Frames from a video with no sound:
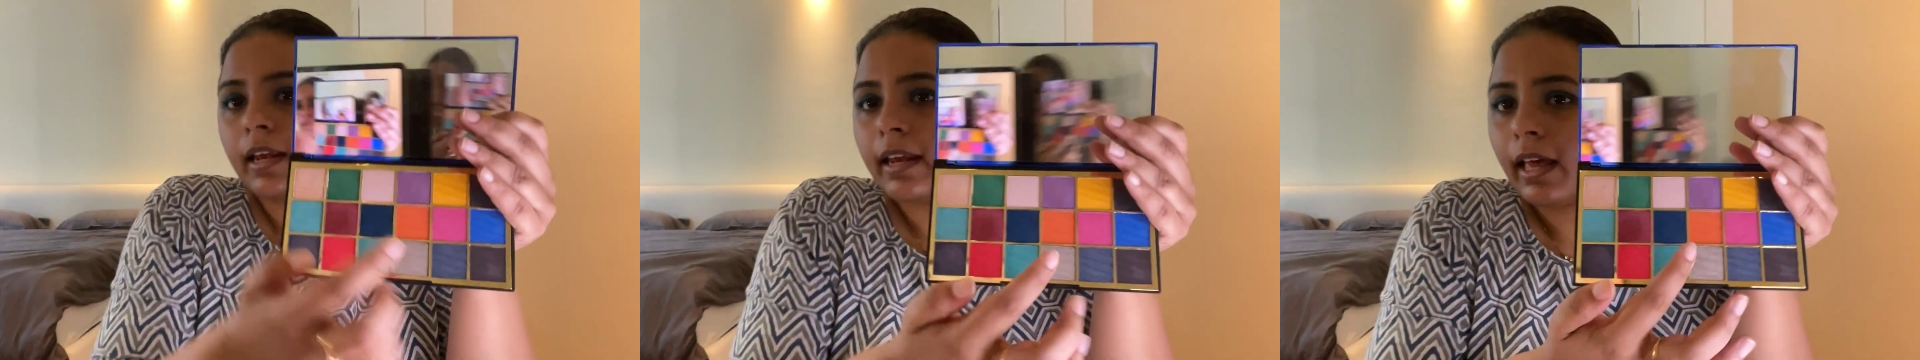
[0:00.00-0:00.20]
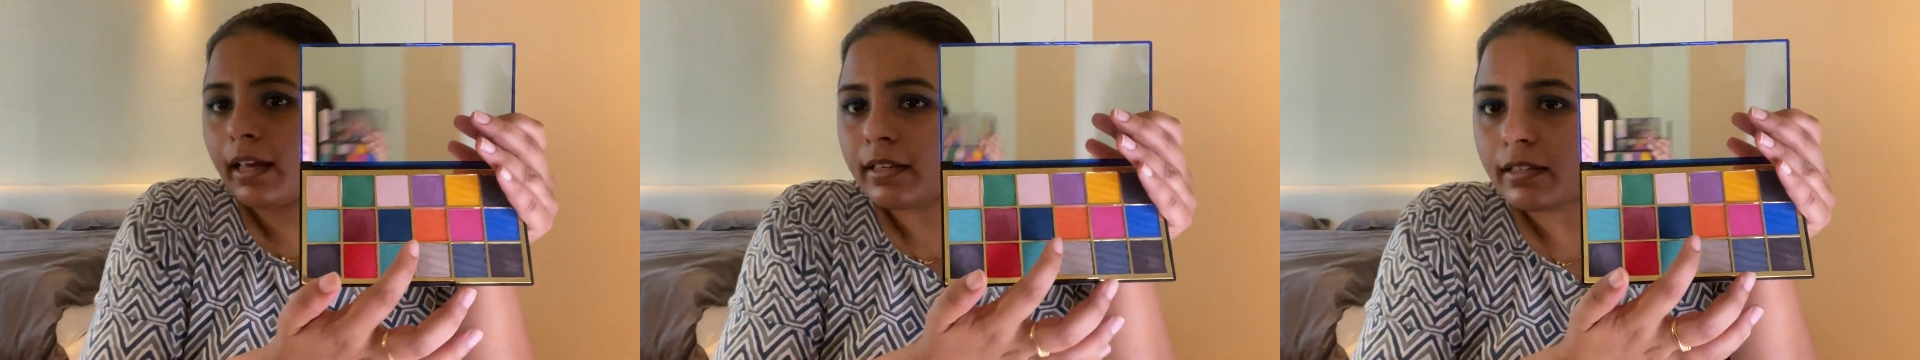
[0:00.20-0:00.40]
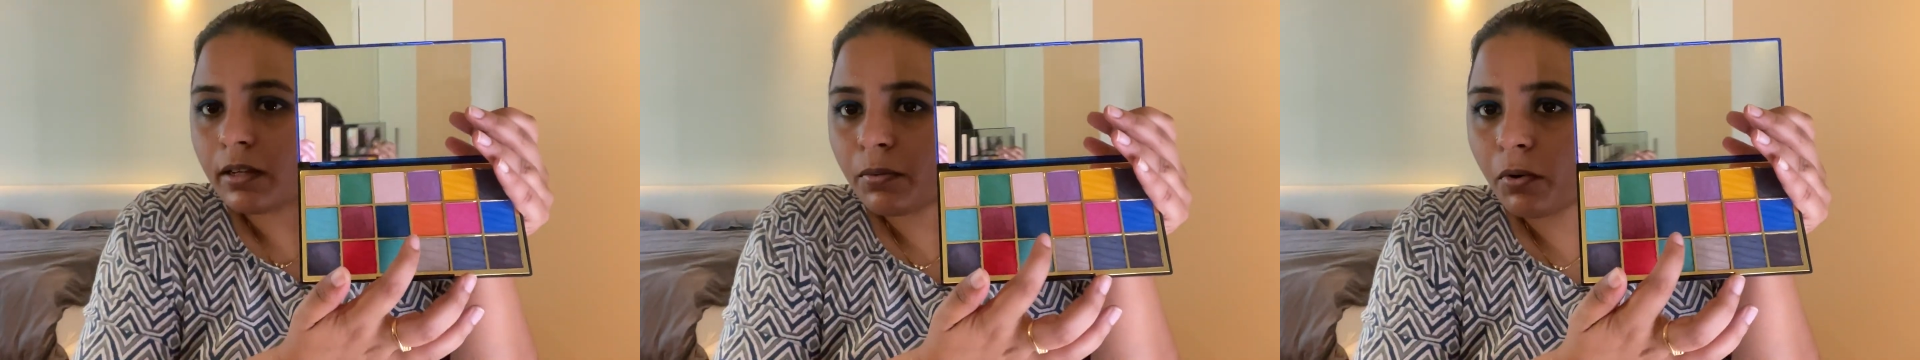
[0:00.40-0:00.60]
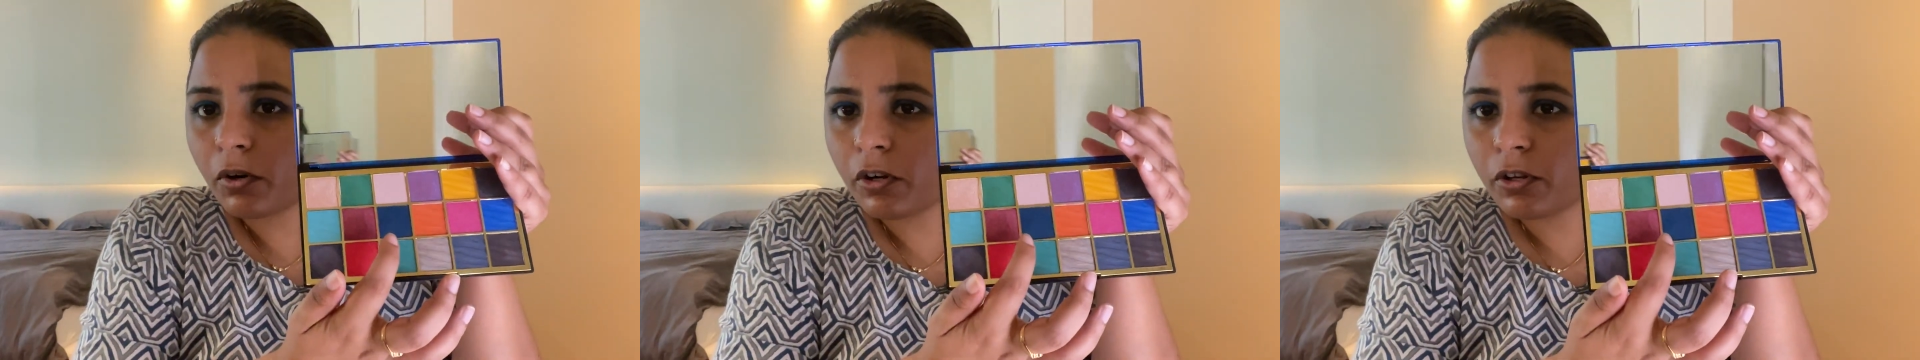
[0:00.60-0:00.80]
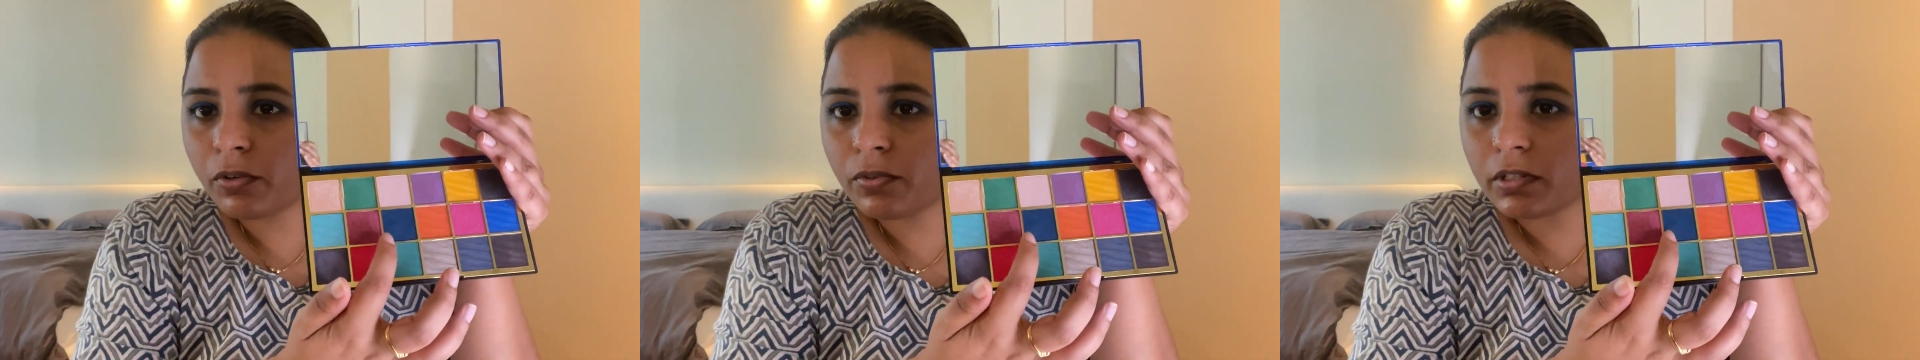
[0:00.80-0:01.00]
Next, I want
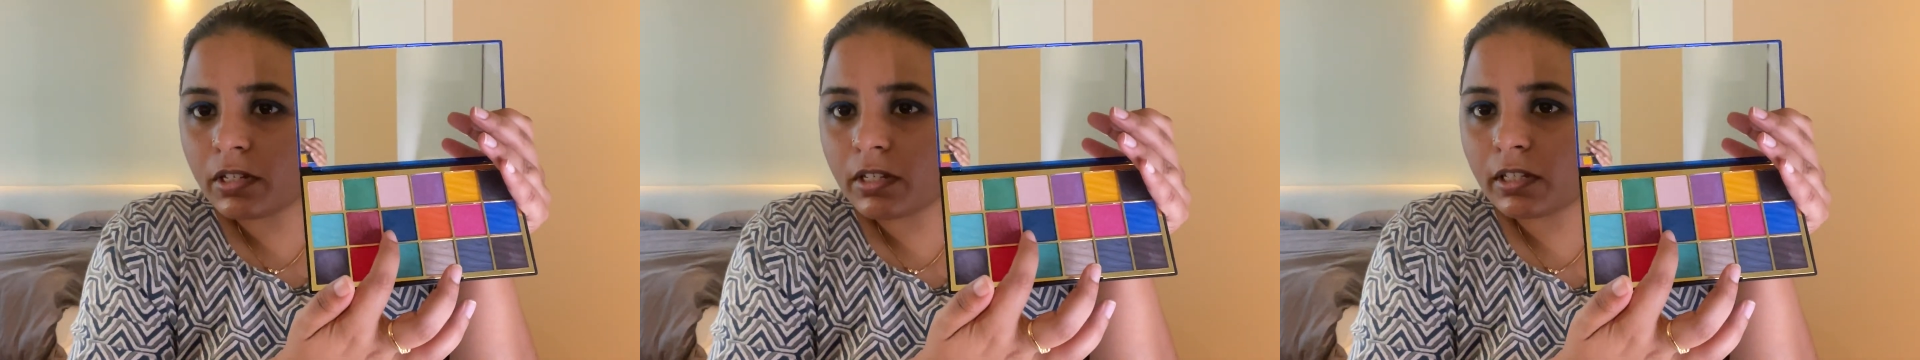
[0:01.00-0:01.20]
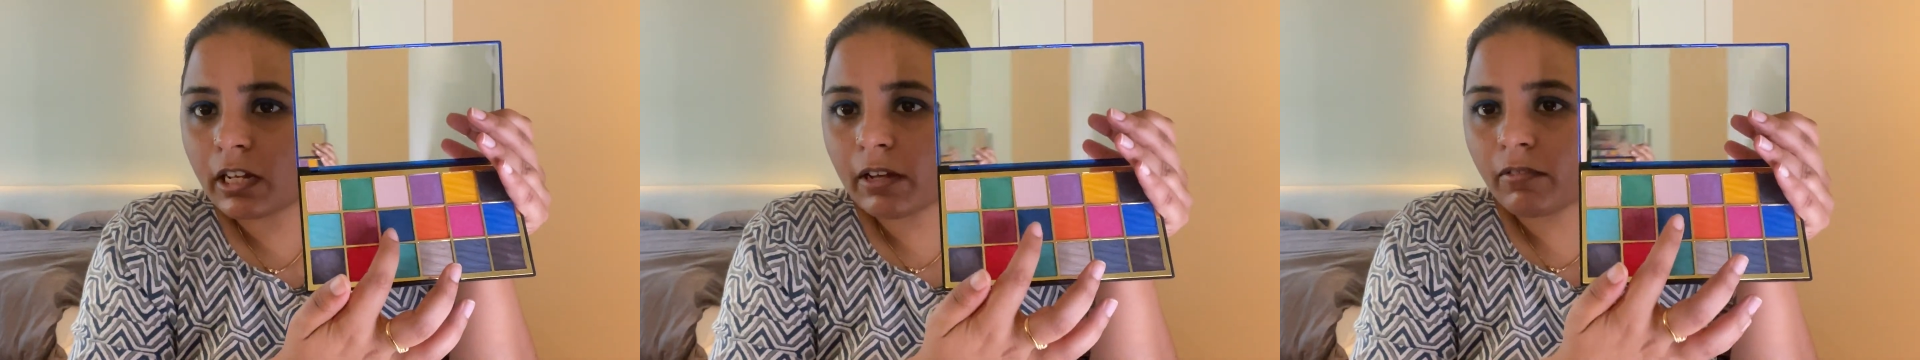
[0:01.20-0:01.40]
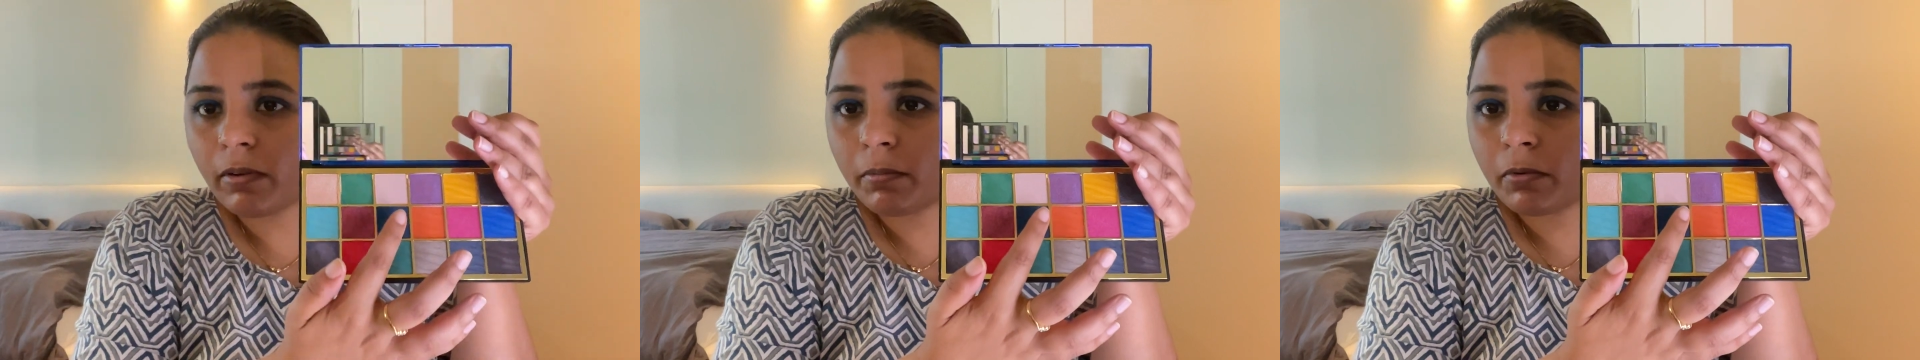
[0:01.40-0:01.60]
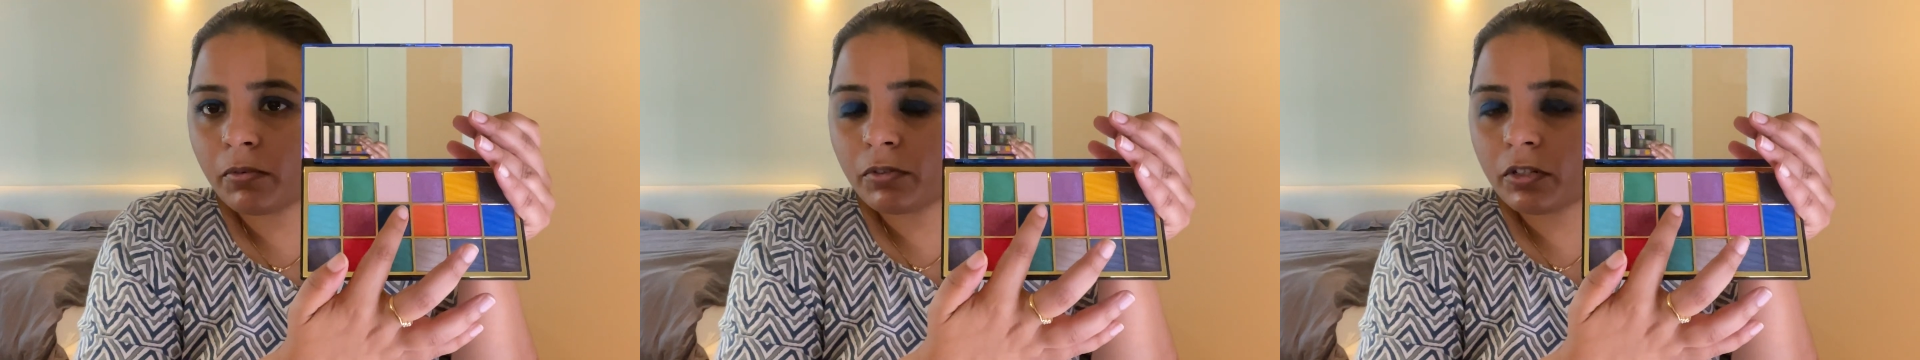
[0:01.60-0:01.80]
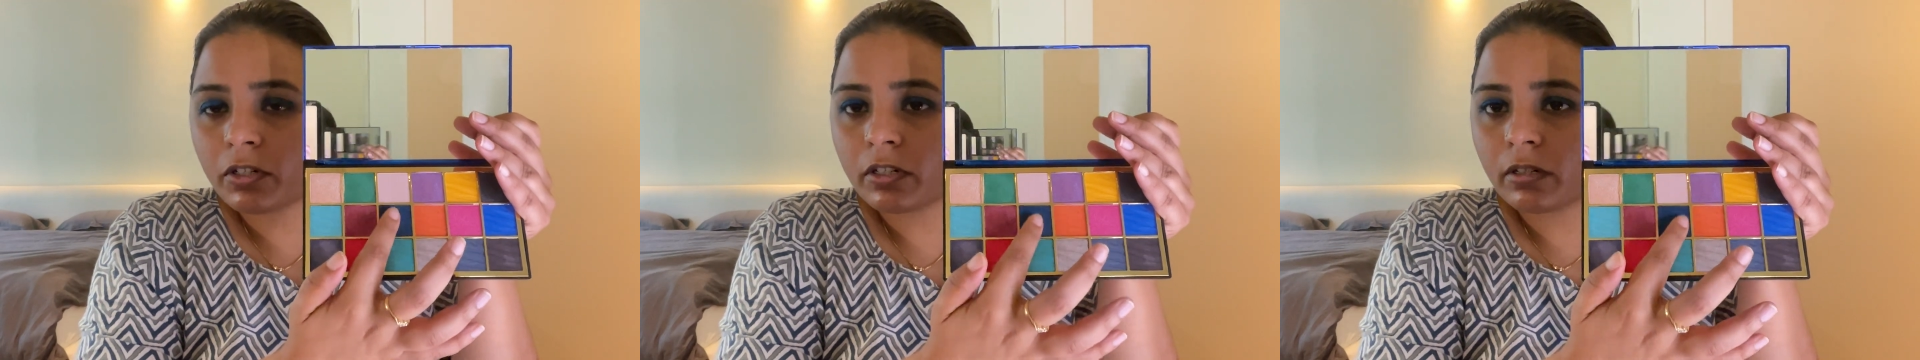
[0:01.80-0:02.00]
to use this navy blue
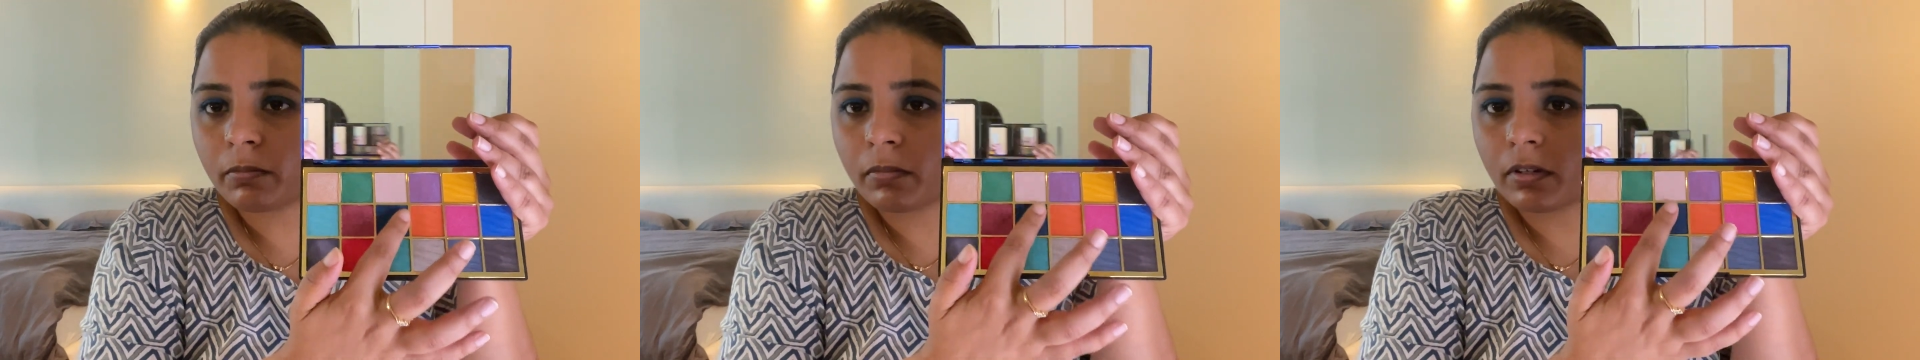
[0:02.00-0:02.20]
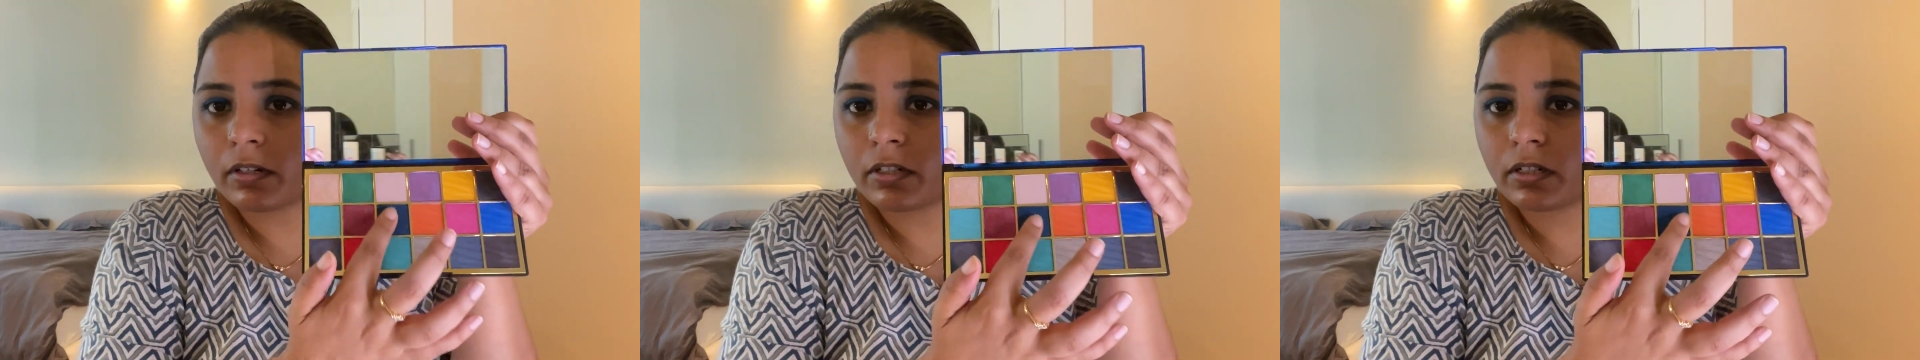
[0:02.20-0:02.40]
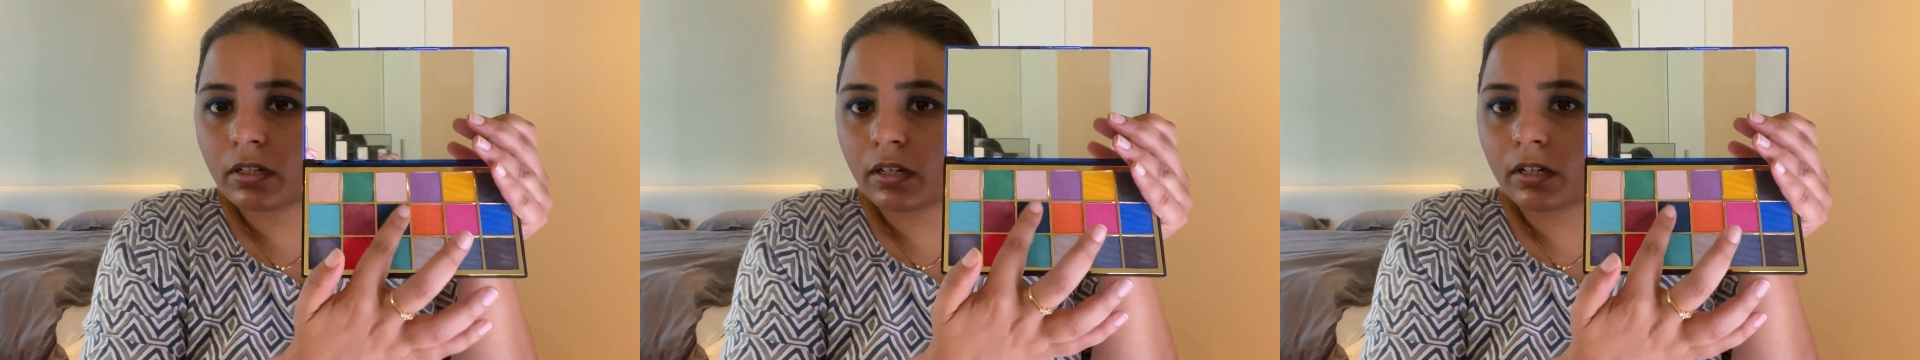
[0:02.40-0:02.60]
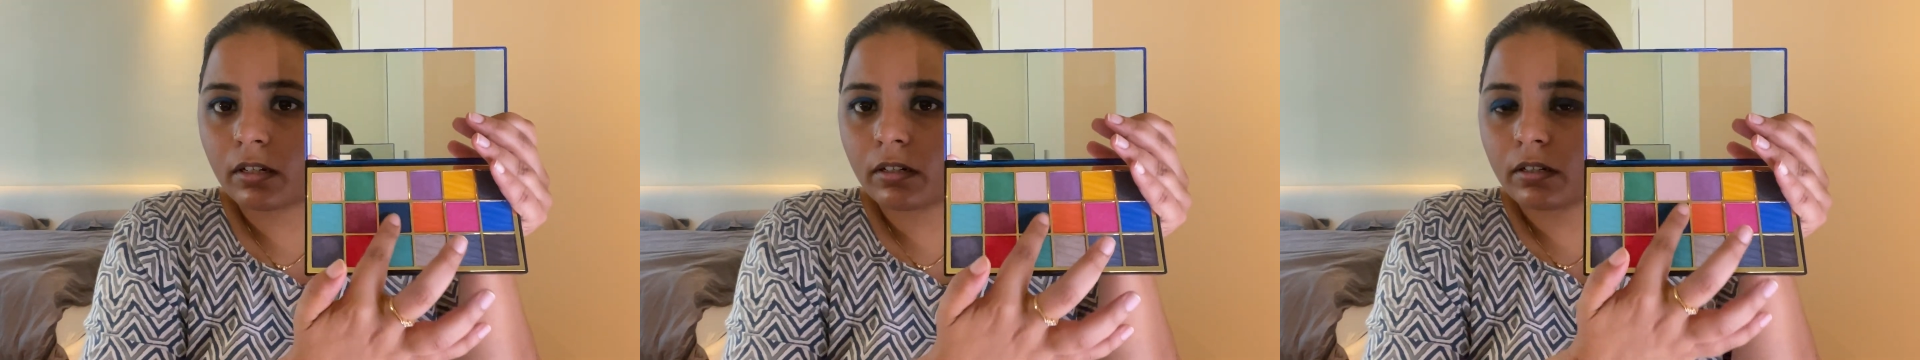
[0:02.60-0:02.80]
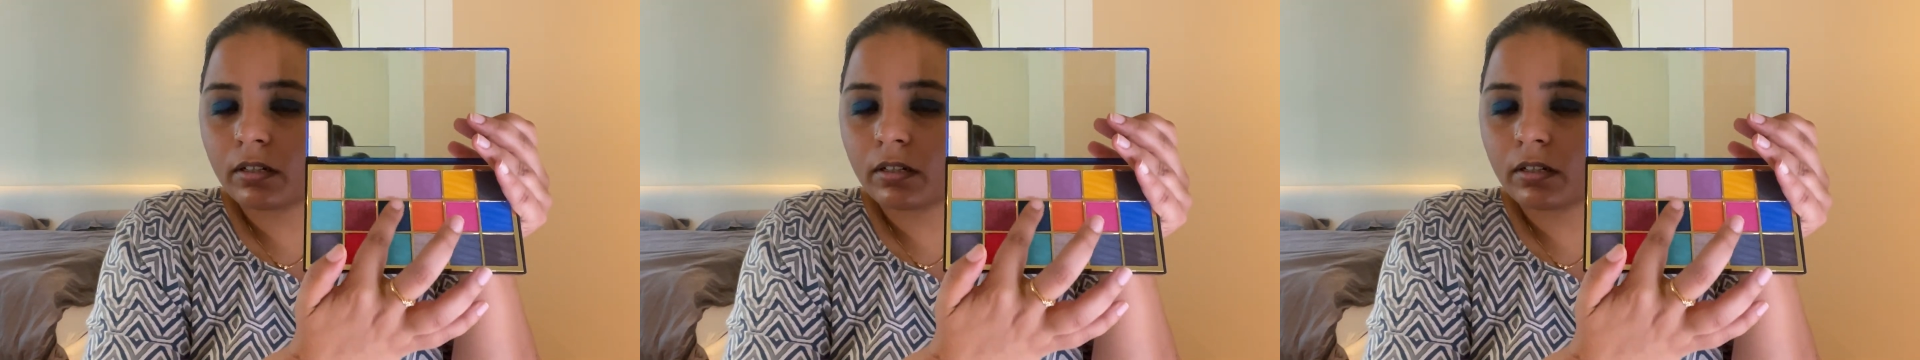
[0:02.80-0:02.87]
shimmer shade.